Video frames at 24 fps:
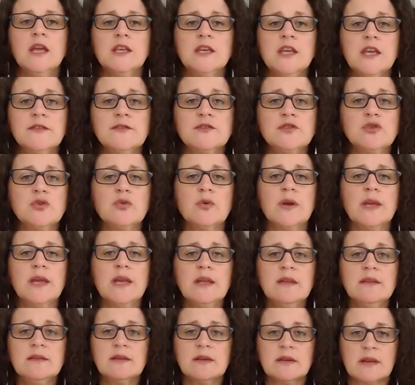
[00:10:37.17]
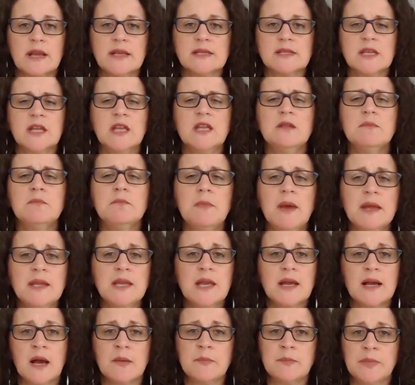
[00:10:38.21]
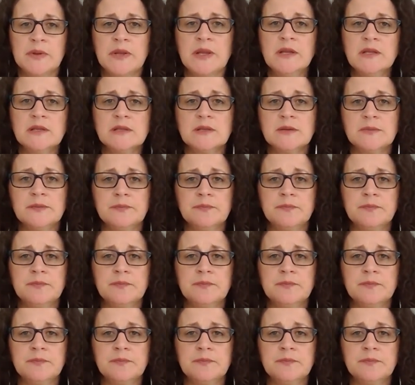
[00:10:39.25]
gives you interest in many companies,